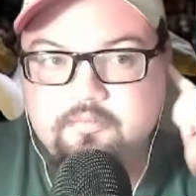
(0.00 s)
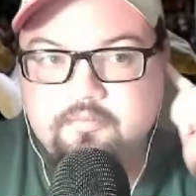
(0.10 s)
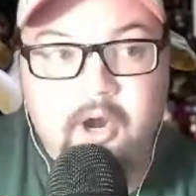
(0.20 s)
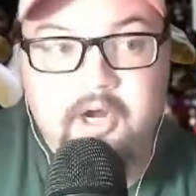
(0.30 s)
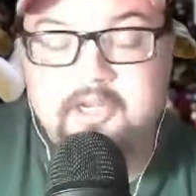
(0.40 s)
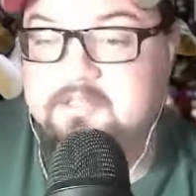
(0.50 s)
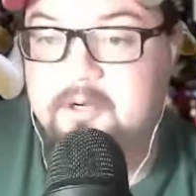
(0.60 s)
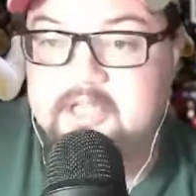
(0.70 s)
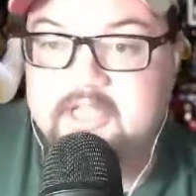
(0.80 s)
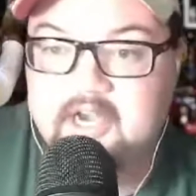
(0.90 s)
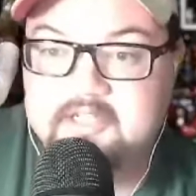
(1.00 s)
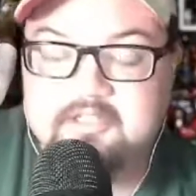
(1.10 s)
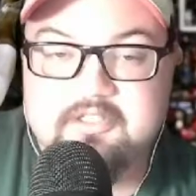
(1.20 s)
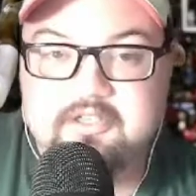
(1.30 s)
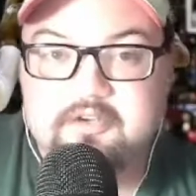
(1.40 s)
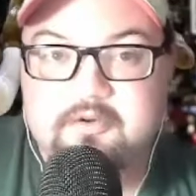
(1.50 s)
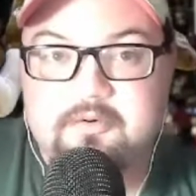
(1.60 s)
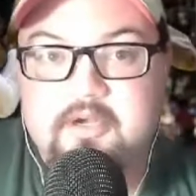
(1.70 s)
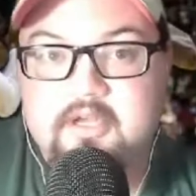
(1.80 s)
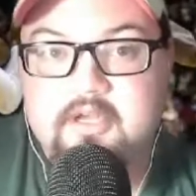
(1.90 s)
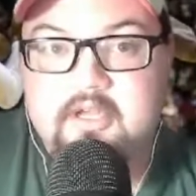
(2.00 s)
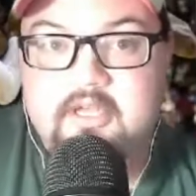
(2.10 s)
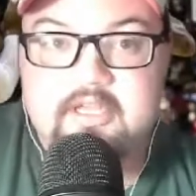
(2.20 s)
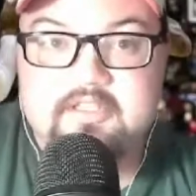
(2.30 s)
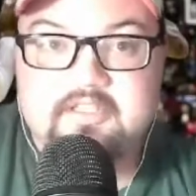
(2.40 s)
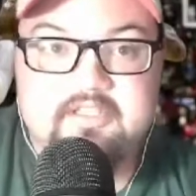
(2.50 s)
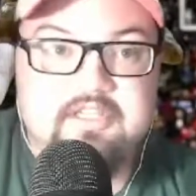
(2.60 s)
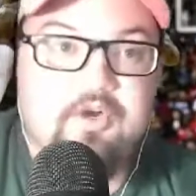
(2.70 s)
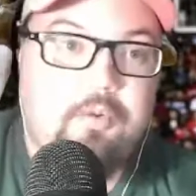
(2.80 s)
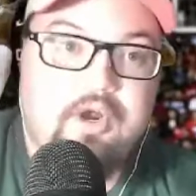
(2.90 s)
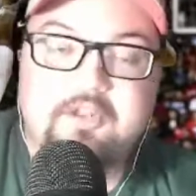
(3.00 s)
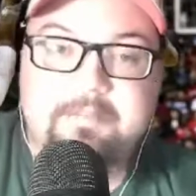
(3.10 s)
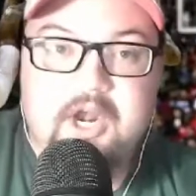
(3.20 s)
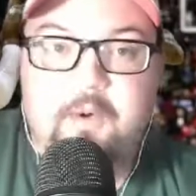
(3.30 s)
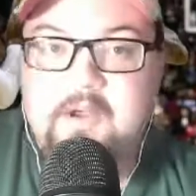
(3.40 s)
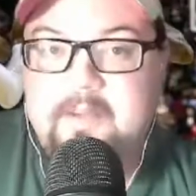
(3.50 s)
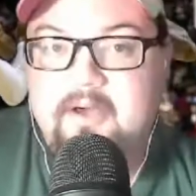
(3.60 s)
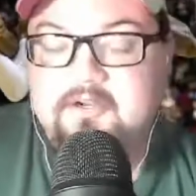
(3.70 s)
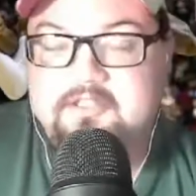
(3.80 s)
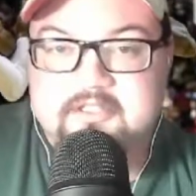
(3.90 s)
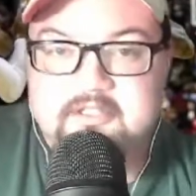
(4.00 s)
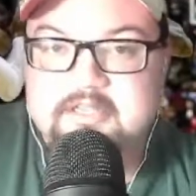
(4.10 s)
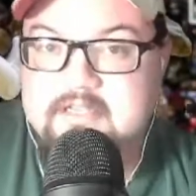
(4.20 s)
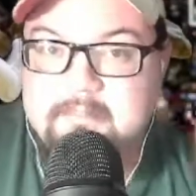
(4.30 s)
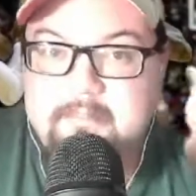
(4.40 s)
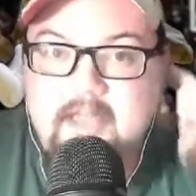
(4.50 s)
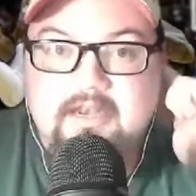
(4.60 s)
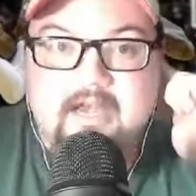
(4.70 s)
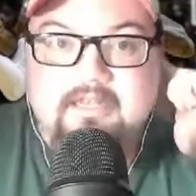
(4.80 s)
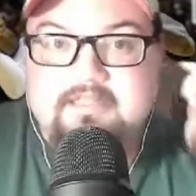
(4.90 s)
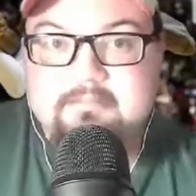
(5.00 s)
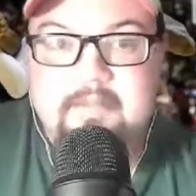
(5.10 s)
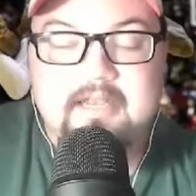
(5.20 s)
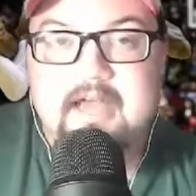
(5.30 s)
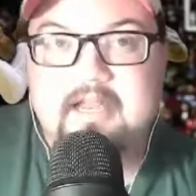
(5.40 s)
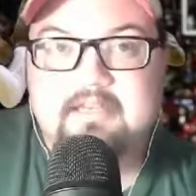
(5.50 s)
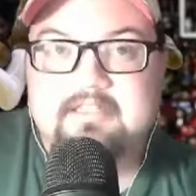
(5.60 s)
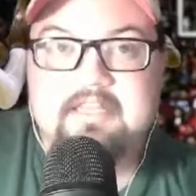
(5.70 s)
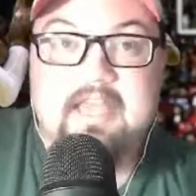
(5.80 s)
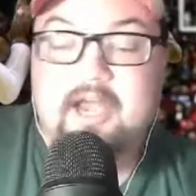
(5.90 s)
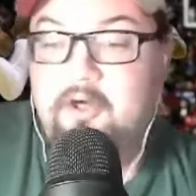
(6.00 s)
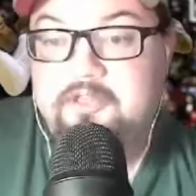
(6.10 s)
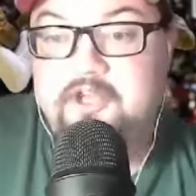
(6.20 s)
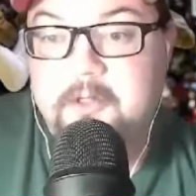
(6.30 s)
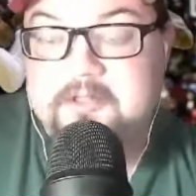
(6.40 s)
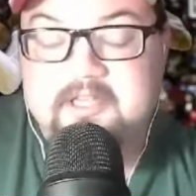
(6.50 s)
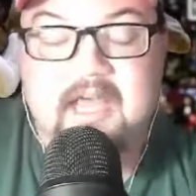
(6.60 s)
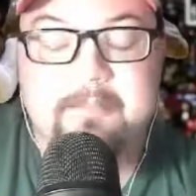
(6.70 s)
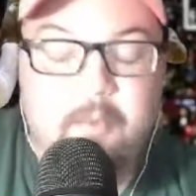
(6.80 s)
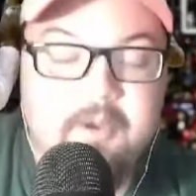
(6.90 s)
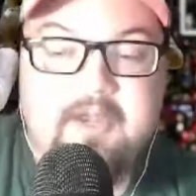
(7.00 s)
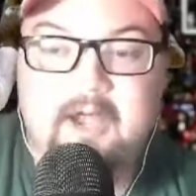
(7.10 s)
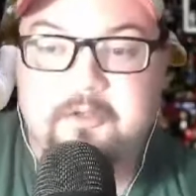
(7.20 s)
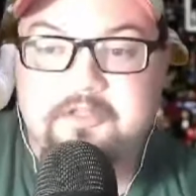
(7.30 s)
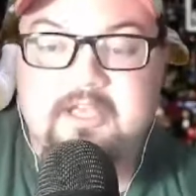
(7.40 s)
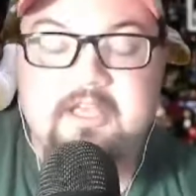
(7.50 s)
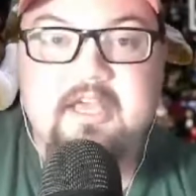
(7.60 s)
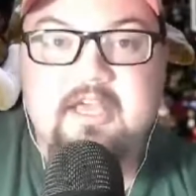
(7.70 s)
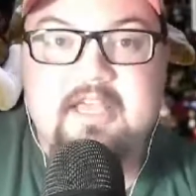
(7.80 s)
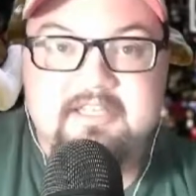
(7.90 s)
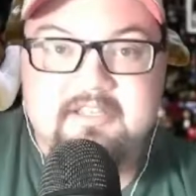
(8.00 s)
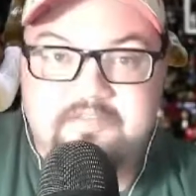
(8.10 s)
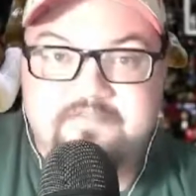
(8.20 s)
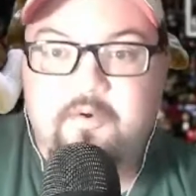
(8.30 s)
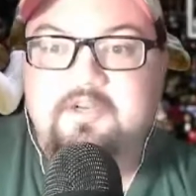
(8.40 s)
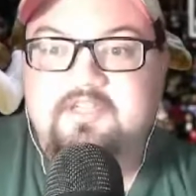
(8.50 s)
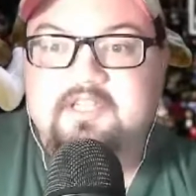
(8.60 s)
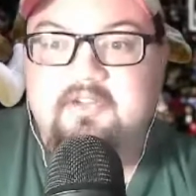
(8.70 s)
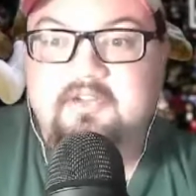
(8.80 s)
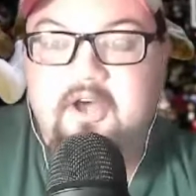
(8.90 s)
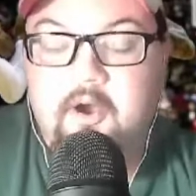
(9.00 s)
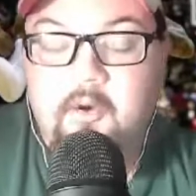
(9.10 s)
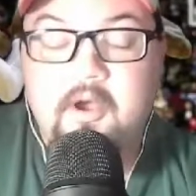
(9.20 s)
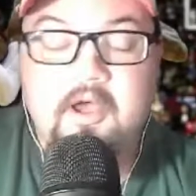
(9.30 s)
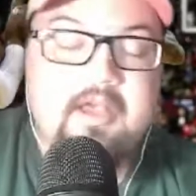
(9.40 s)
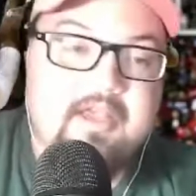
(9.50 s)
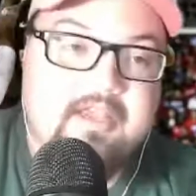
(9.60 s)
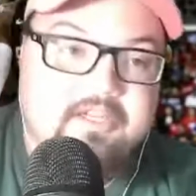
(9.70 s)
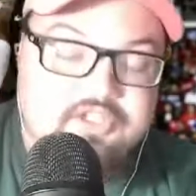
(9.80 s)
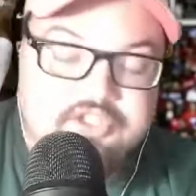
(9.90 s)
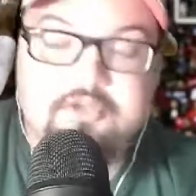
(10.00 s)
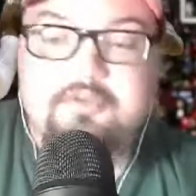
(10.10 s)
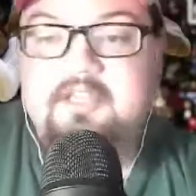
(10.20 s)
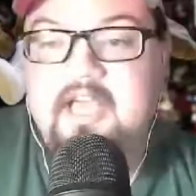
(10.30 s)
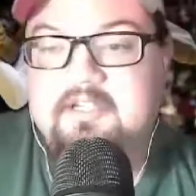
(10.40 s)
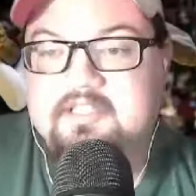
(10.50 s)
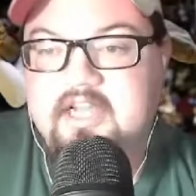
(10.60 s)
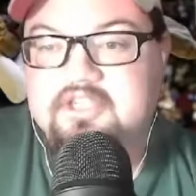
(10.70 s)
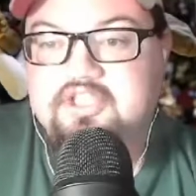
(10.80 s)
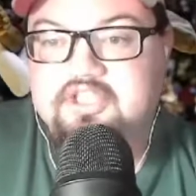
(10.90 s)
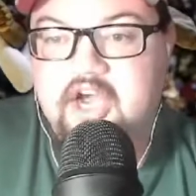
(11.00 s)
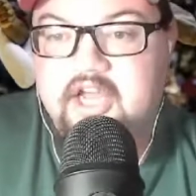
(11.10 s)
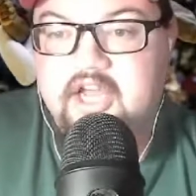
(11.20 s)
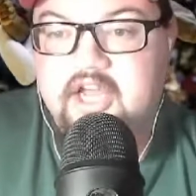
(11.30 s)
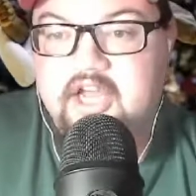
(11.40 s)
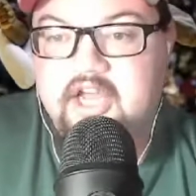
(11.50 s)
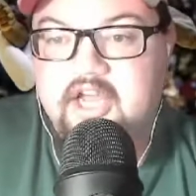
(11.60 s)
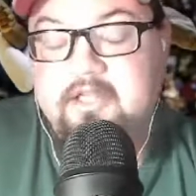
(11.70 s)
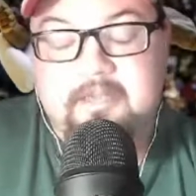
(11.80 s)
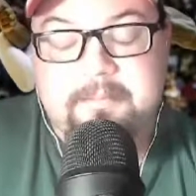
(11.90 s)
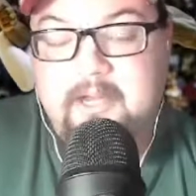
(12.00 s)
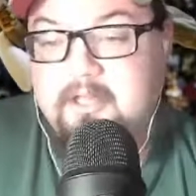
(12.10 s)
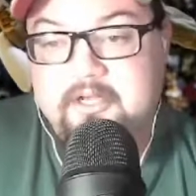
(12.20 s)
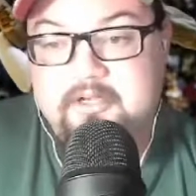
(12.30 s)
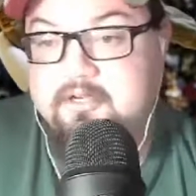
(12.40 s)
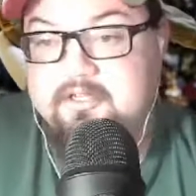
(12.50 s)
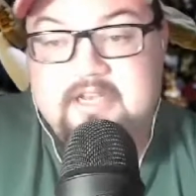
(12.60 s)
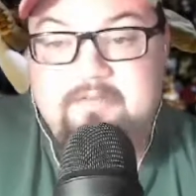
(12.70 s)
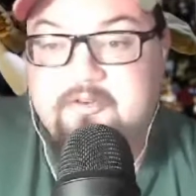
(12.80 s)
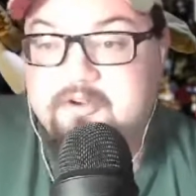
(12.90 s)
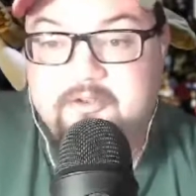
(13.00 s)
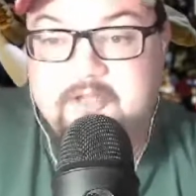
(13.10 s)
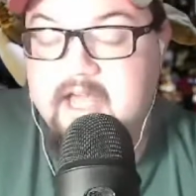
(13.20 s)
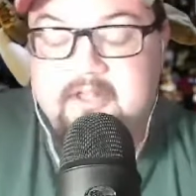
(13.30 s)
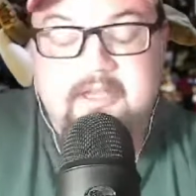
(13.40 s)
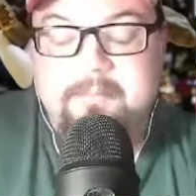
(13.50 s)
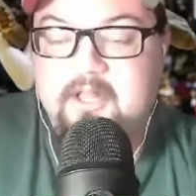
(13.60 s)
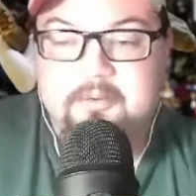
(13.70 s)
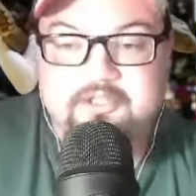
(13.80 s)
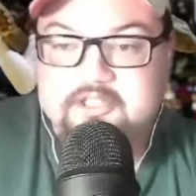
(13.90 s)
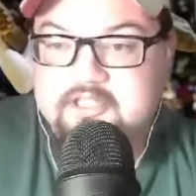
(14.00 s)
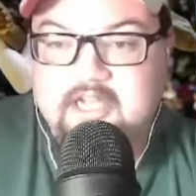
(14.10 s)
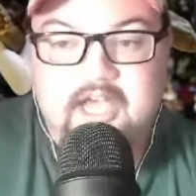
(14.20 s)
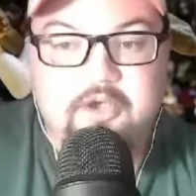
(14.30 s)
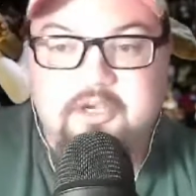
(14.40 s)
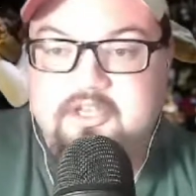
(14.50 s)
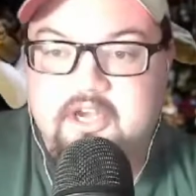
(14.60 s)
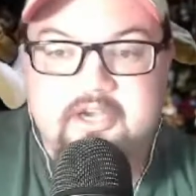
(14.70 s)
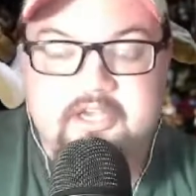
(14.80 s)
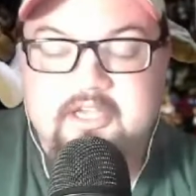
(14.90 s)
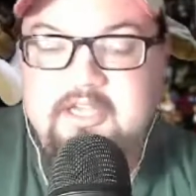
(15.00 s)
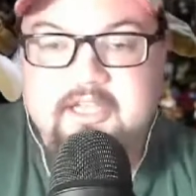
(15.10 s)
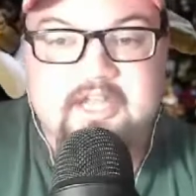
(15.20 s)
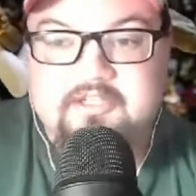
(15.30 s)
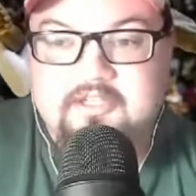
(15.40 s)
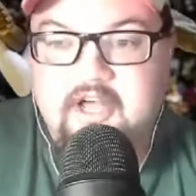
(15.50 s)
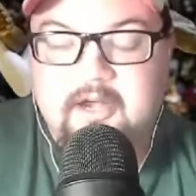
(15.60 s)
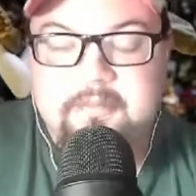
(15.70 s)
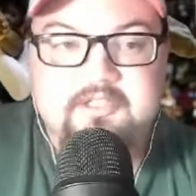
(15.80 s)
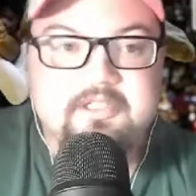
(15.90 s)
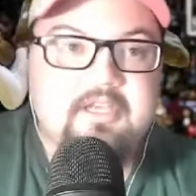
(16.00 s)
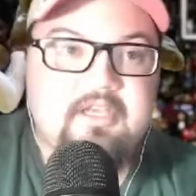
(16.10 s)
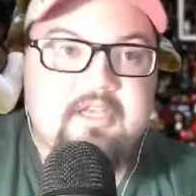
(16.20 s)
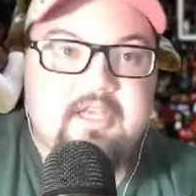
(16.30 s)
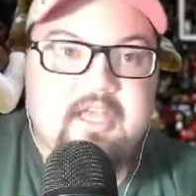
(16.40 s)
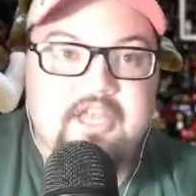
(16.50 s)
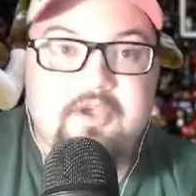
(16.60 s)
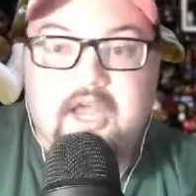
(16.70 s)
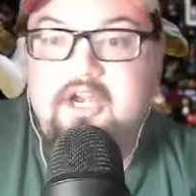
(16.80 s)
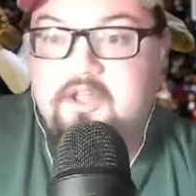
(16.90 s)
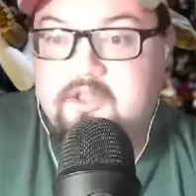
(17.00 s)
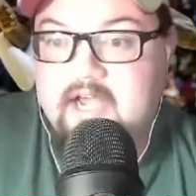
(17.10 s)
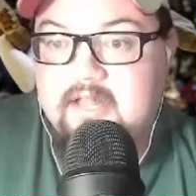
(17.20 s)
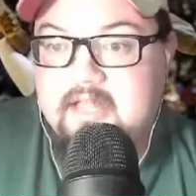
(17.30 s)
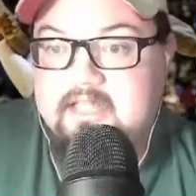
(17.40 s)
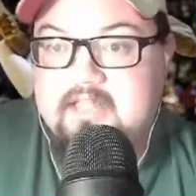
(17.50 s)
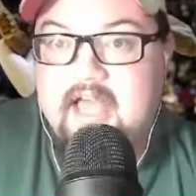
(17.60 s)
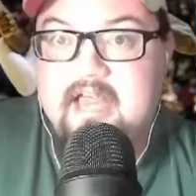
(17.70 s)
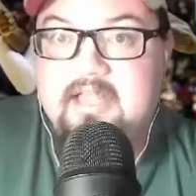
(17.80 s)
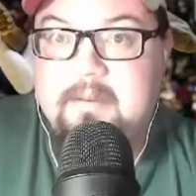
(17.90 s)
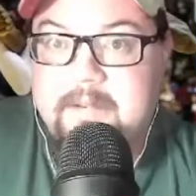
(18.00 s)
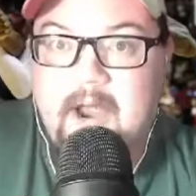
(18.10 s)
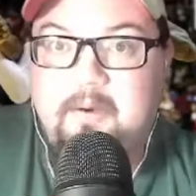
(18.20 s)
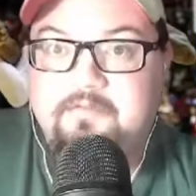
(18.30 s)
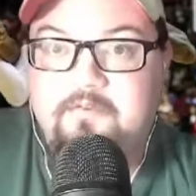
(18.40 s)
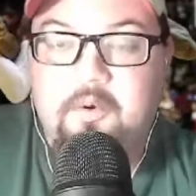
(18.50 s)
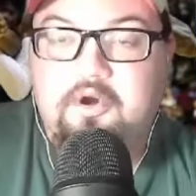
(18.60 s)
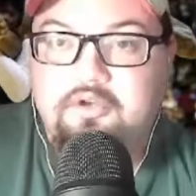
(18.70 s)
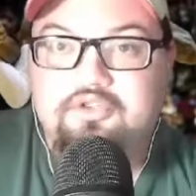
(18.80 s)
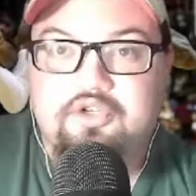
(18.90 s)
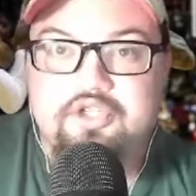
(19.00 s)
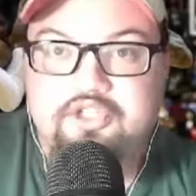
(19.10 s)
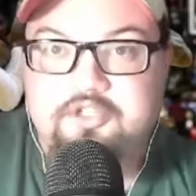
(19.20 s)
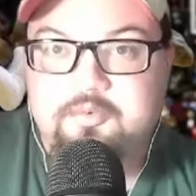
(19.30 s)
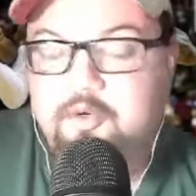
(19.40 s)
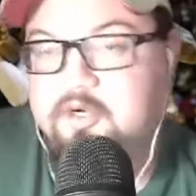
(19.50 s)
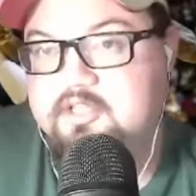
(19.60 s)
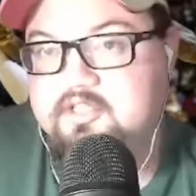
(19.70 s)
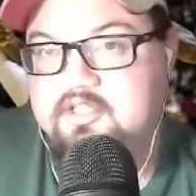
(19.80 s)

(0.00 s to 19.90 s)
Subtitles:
DeMarcus Boogie Cousins, who is still one of the better rebounders in the league. May not stay healthy all the time, but when healthy, is a force down low, can shoot the outside shot. Unlike Clint Capella, could never do that. Clint Capella was just a guy who could dunk, catch lobs, and you got another guy like that in a power forward who's Christian Woods.